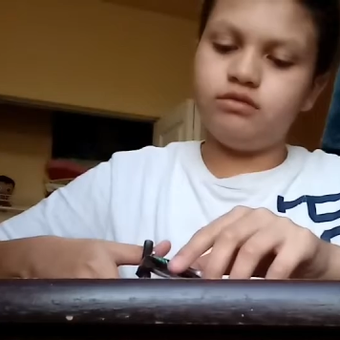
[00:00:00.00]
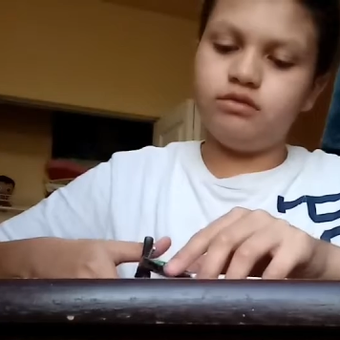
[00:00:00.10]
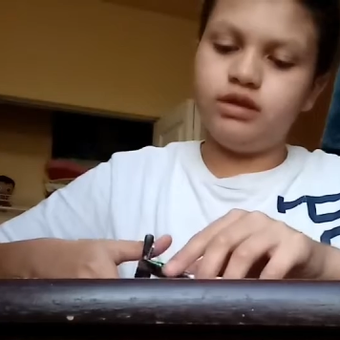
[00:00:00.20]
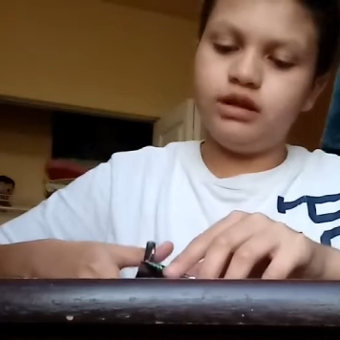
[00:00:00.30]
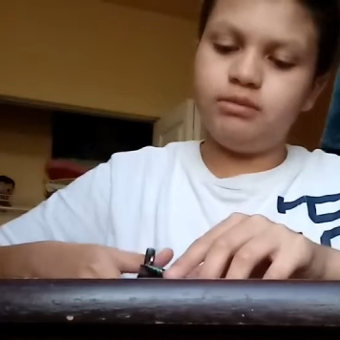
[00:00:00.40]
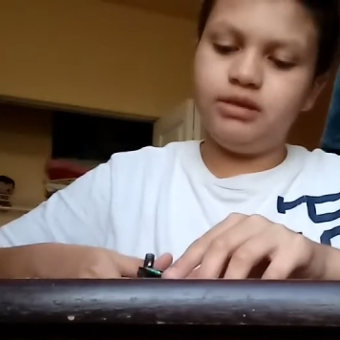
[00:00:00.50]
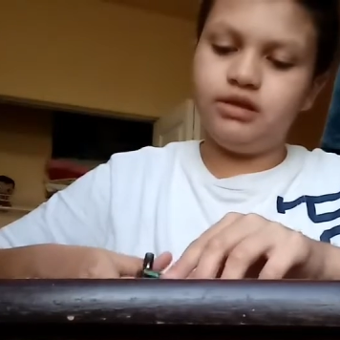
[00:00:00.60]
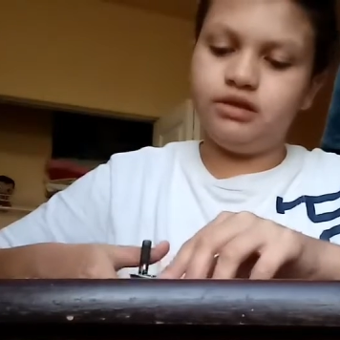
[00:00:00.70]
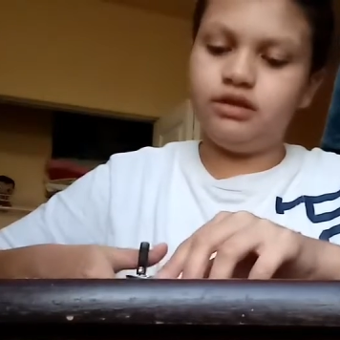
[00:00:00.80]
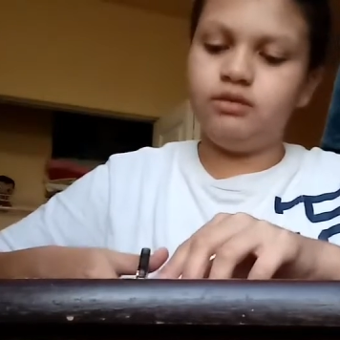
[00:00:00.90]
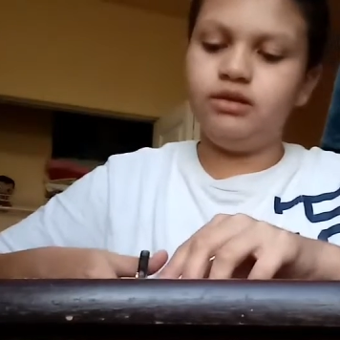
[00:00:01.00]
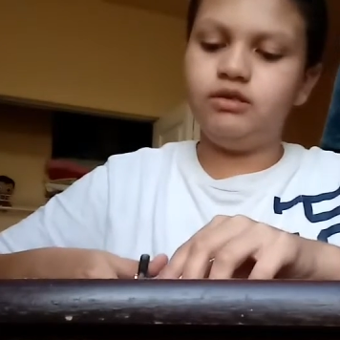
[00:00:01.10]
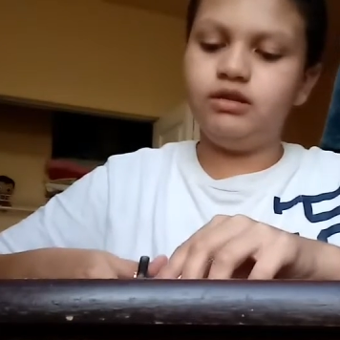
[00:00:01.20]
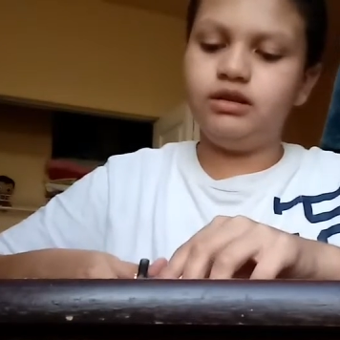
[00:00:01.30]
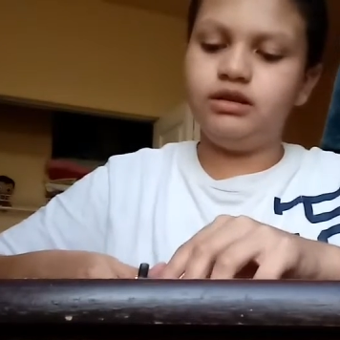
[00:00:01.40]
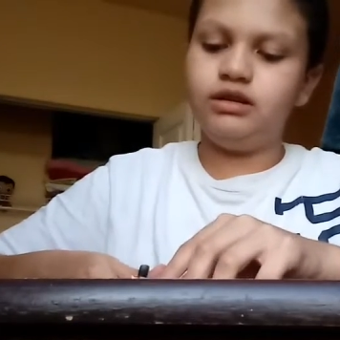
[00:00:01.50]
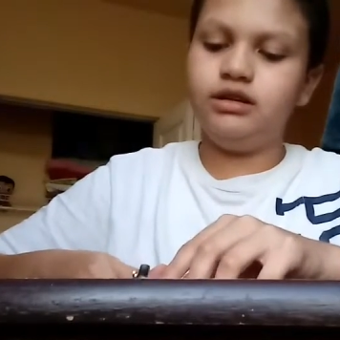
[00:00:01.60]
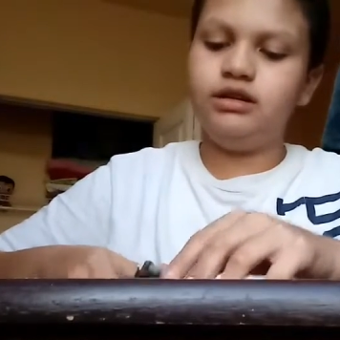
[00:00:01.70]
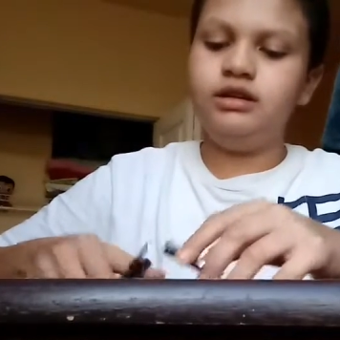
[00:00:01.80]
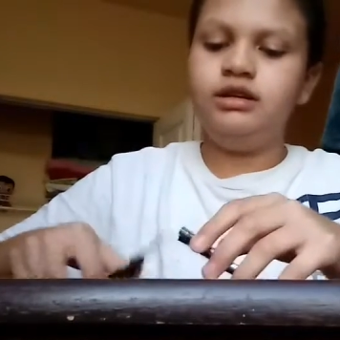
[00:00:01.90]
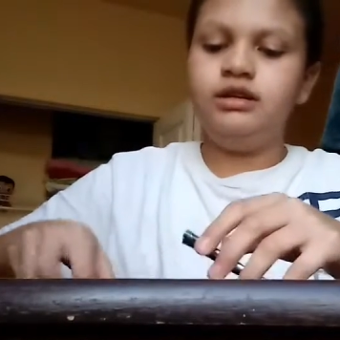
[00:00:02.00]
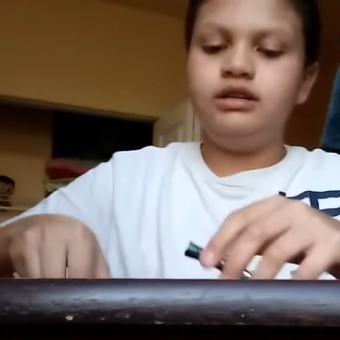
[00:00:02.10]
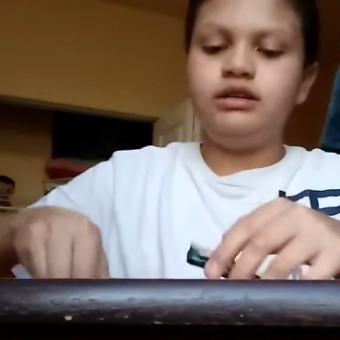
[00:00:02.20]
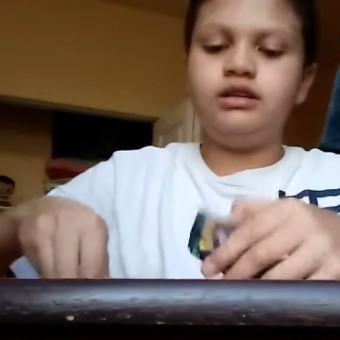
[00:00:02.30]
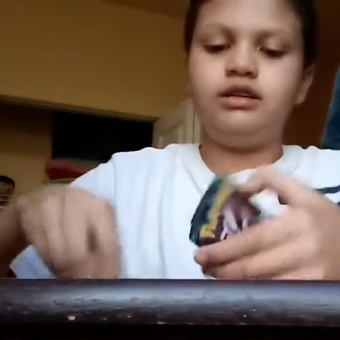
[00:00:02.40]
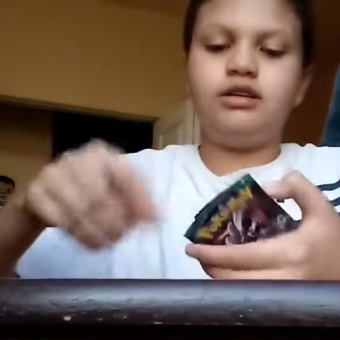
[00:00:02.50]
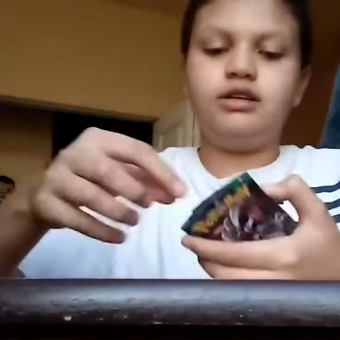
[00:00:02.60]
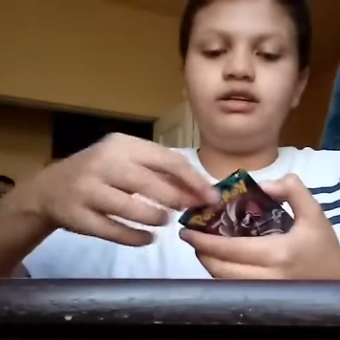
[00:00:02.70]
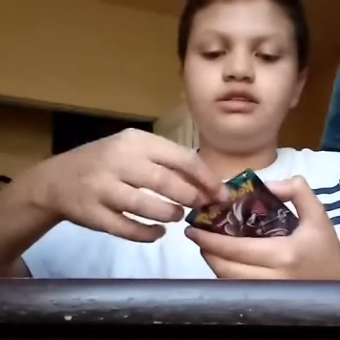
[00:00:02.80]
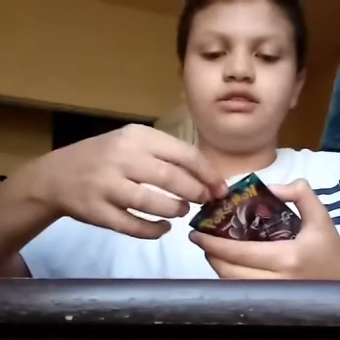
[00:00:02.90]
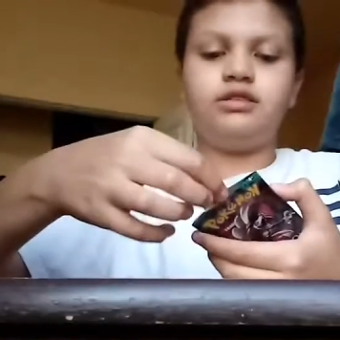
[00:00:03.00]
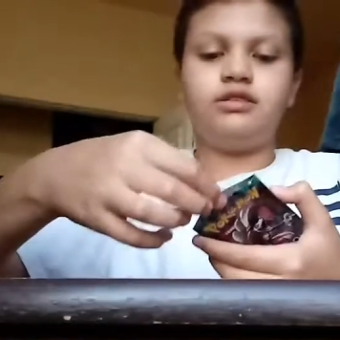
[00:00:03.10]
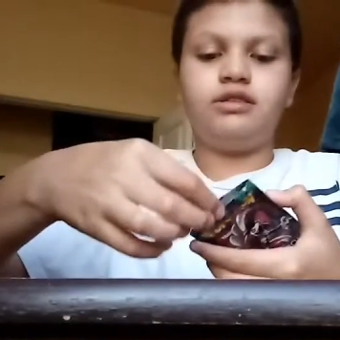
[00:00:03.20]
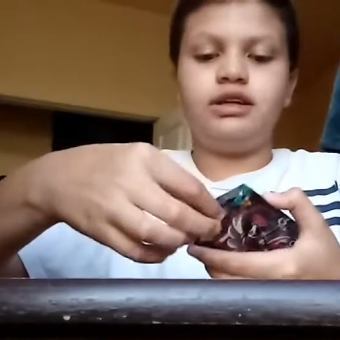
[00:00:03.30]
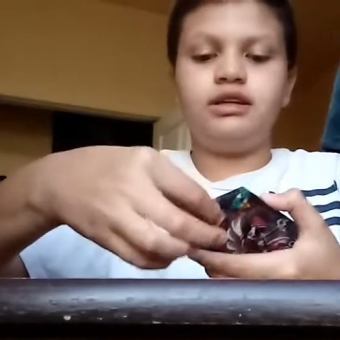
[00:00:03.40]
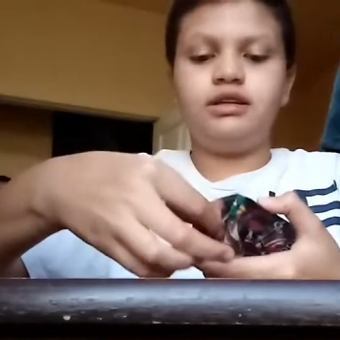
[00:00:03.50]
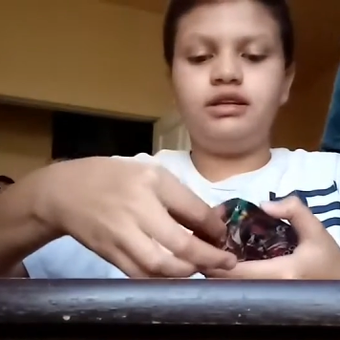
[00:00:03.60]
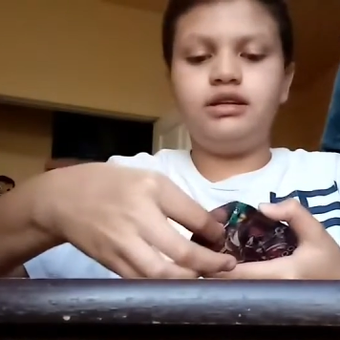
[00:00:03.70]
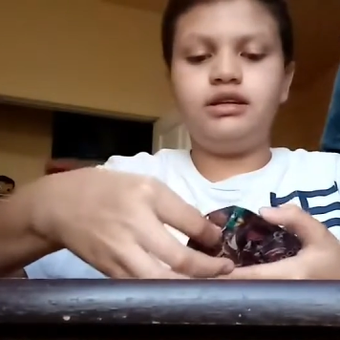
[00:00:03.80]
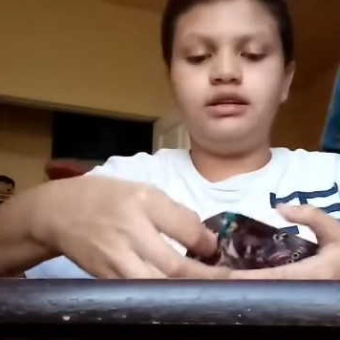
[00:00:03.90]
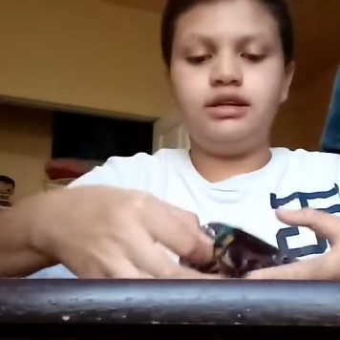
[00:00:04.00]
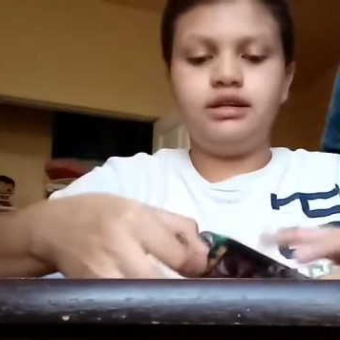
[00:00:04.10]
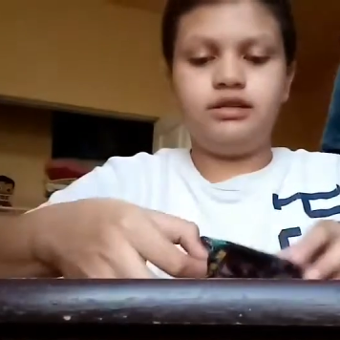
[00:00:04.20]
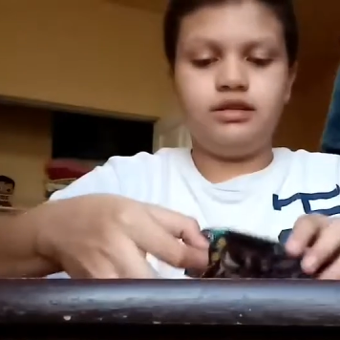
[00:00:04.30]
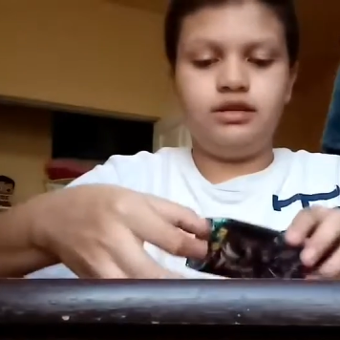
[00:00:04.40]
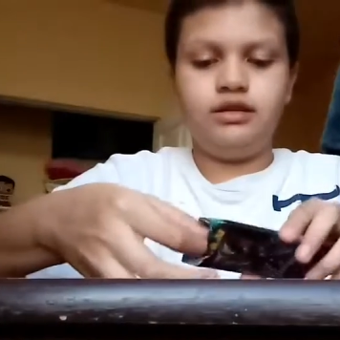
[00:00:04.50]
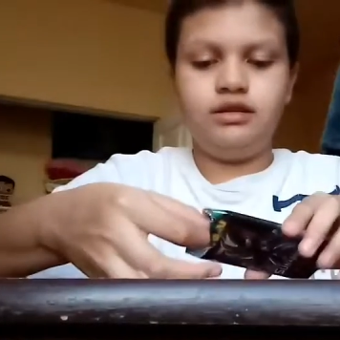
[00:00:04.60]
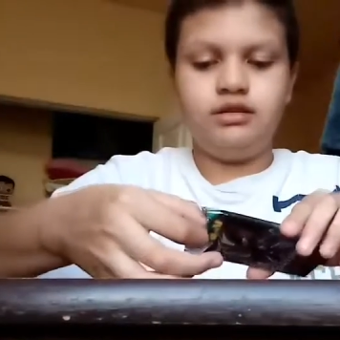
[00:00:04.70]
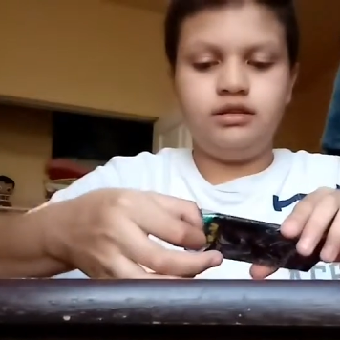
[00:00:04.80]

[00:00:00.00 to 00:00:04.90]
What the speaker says: We gotta make sure that we don't cut the cards. Alright then, let's see.